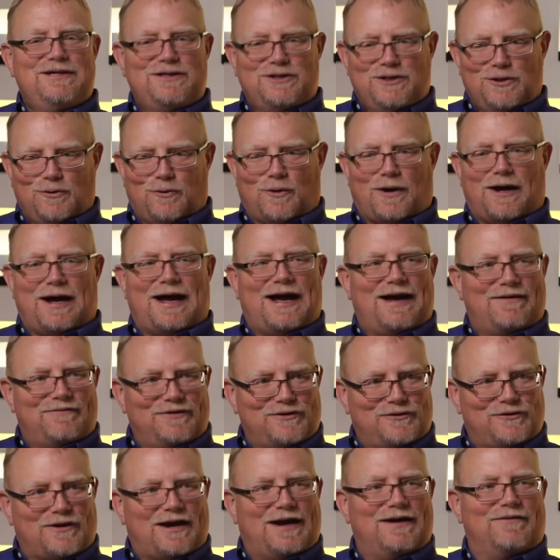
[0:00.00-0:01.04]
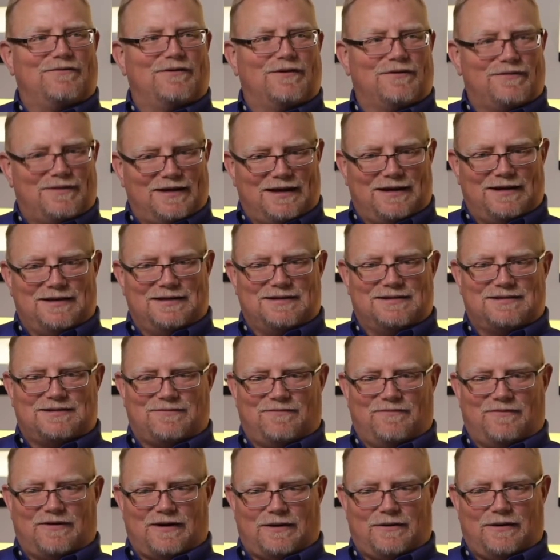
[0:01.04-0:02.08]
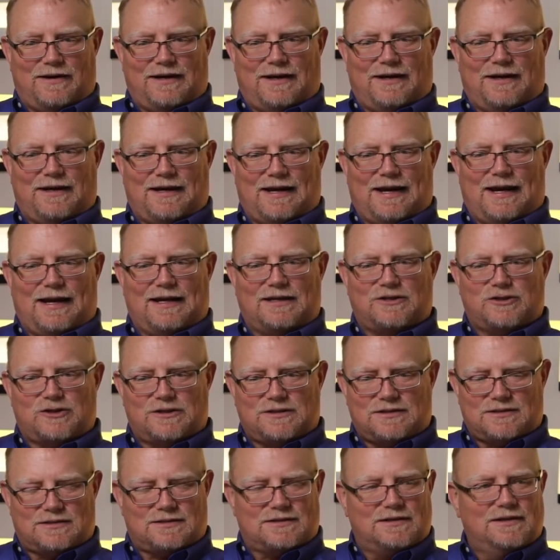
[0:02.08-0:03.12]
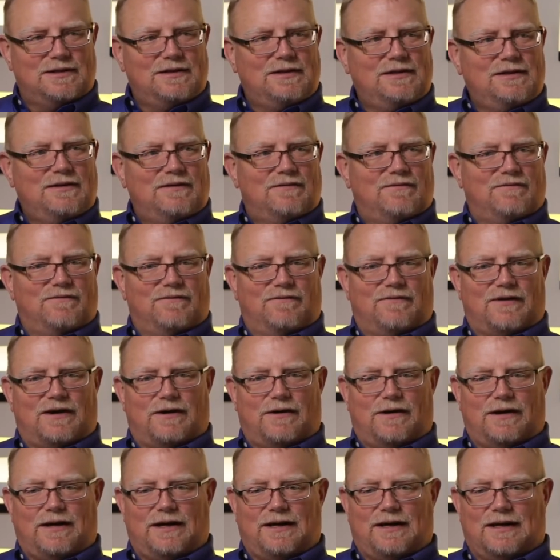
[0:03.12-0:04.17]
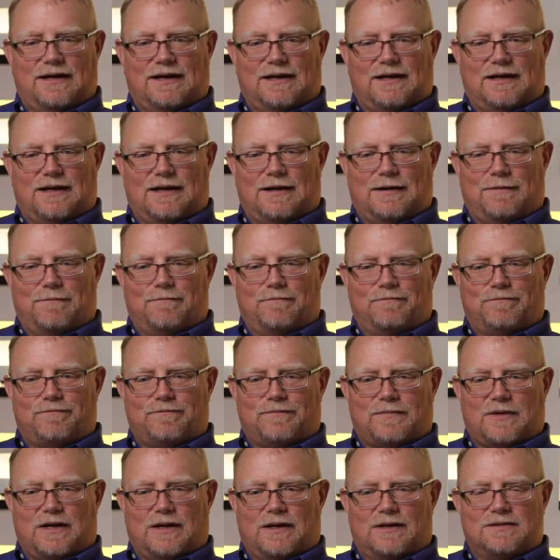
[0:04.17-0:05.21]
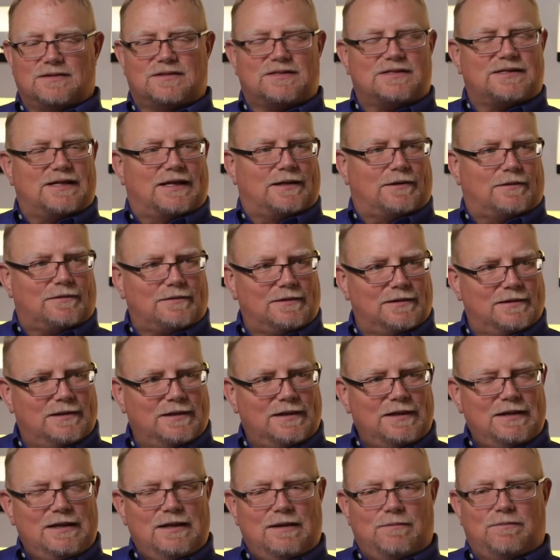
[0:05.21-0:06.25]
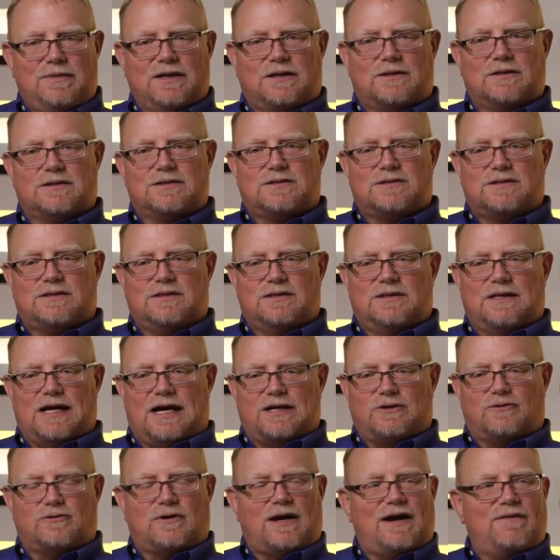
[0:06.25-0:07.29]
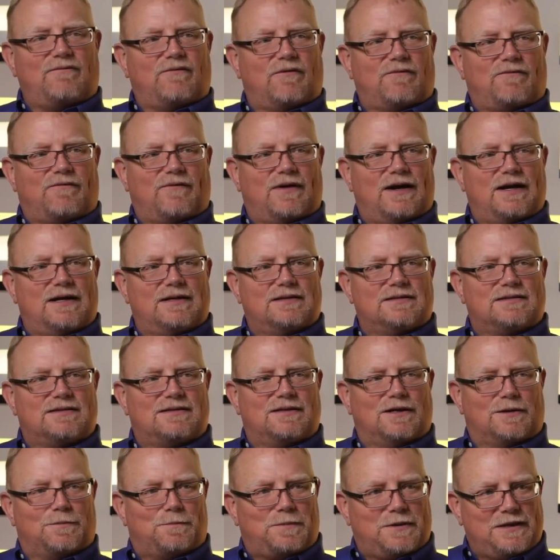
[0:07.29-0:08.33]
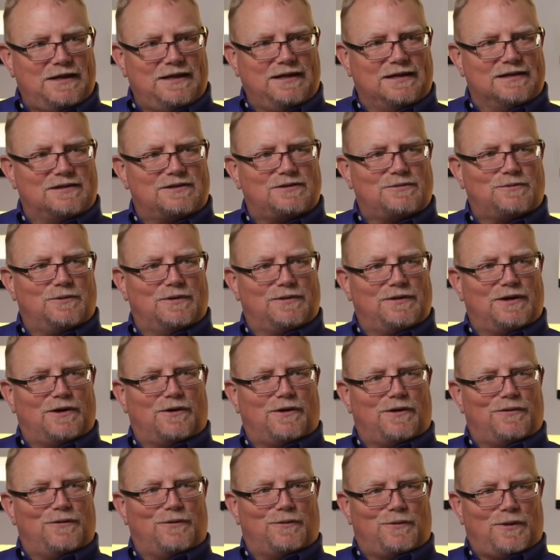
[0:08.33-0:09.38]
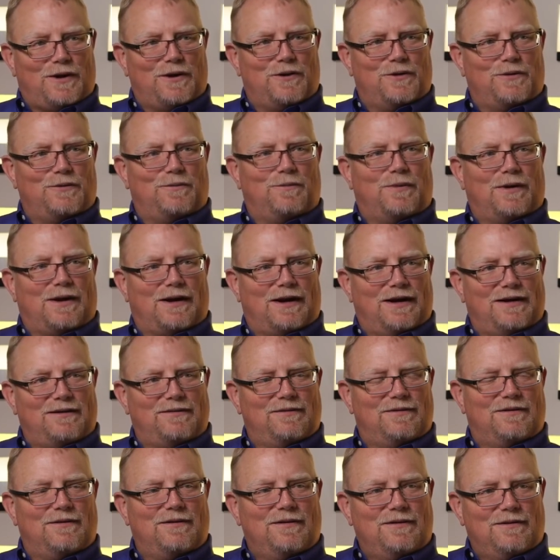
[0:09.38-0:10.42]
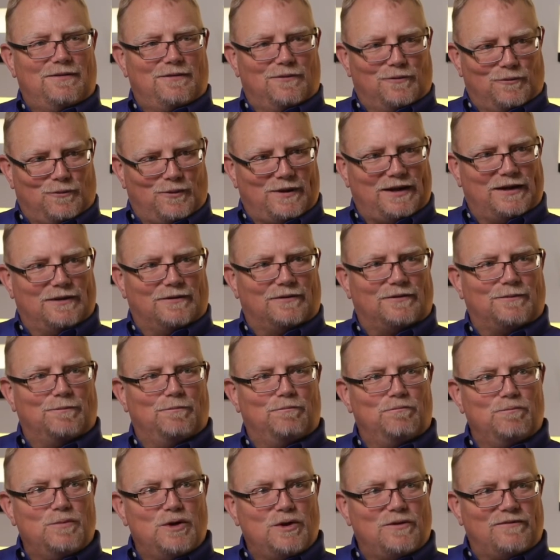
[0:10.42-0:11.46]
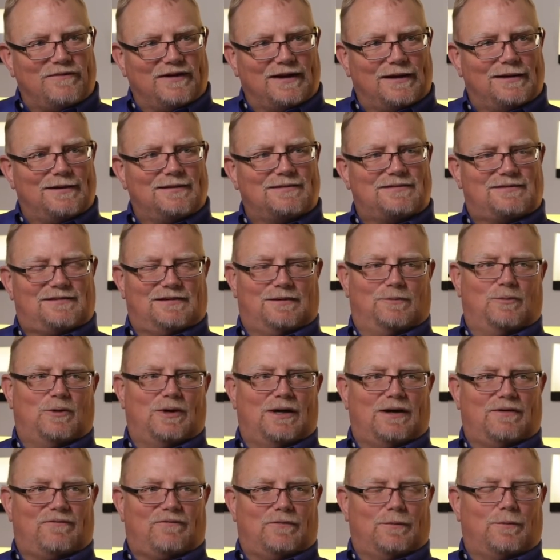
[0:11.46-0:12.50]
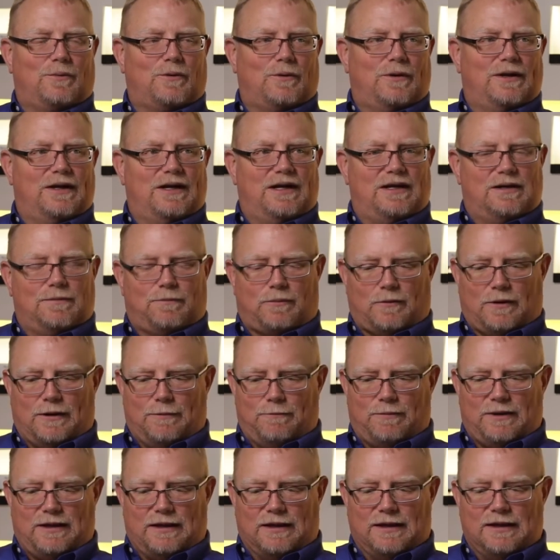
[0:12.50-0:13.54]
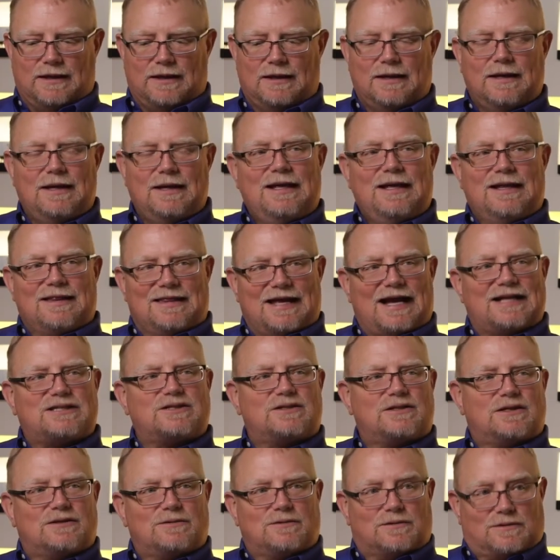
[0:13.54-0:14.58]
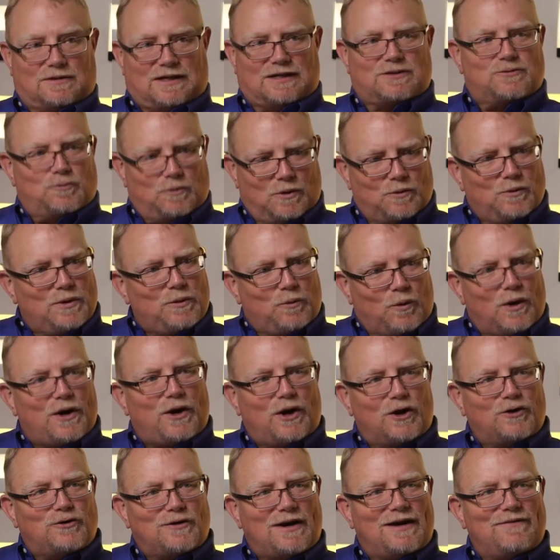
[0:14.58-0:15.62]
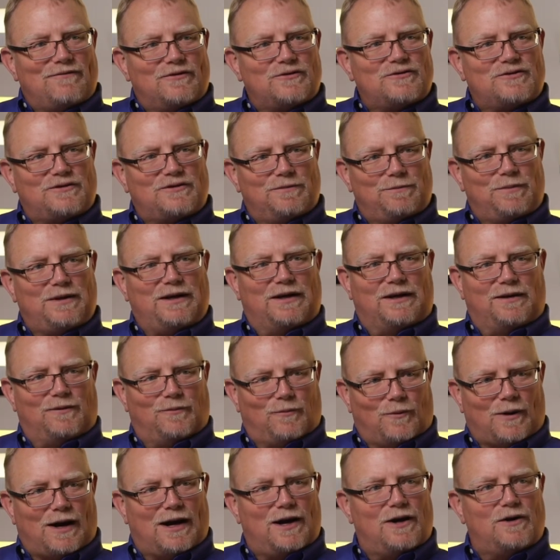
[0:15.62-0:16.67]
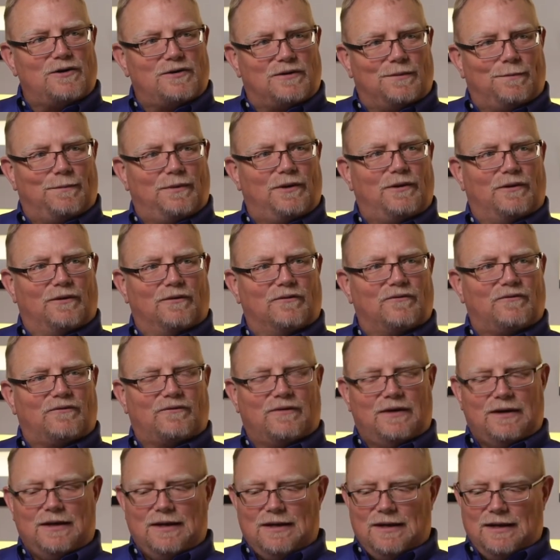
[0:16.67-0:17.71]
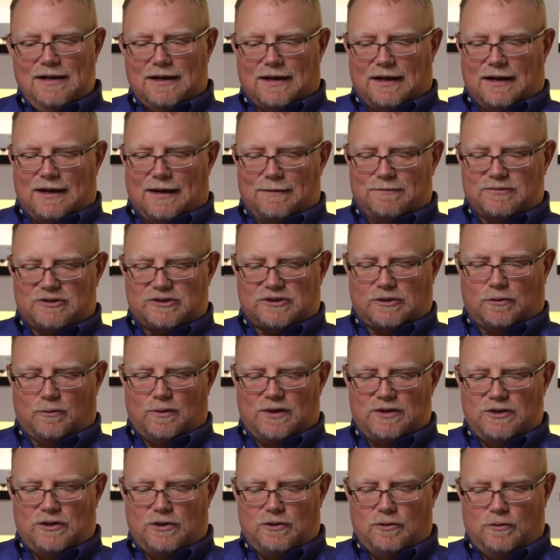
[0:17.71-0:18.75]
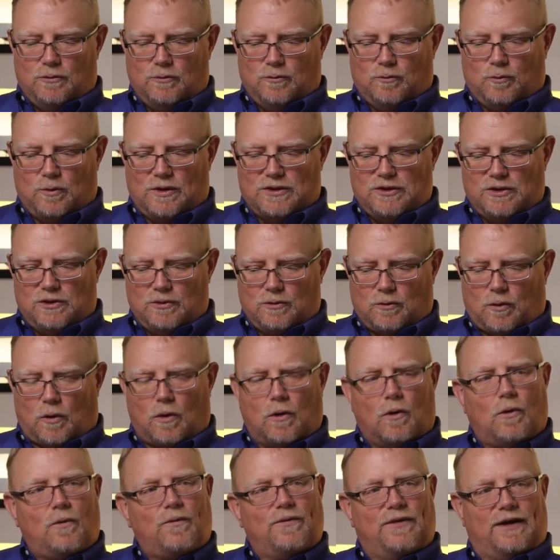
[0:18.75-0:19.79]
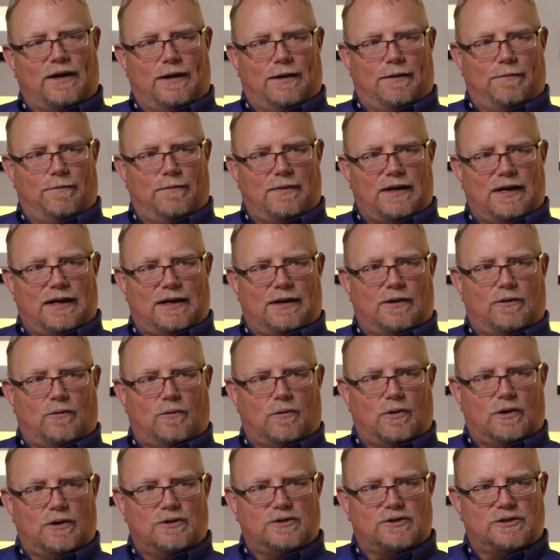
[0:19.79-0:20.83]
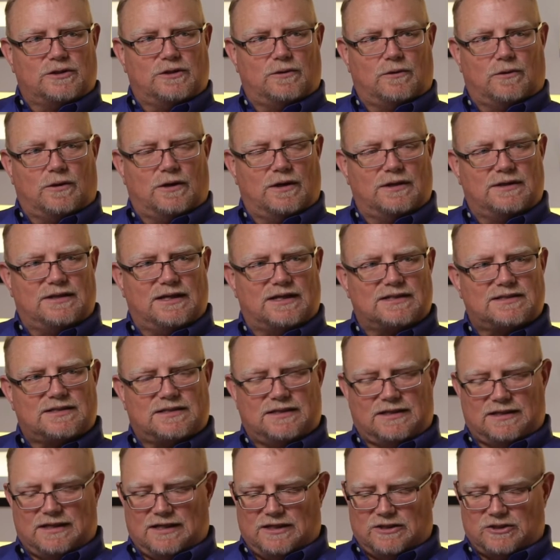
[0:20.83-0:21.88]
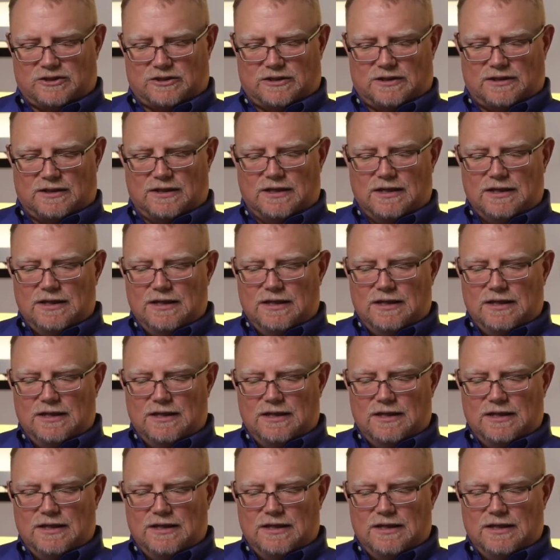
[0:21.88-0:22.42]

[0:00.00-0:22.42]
You will have a driver that is very anxious, very unsettled, because that driver finds their peace when they're on the road behind the wheel, moving somewhere from point A to point B. That's what we want our drivers to be, wired to move. So when you hold them at an origin or a destination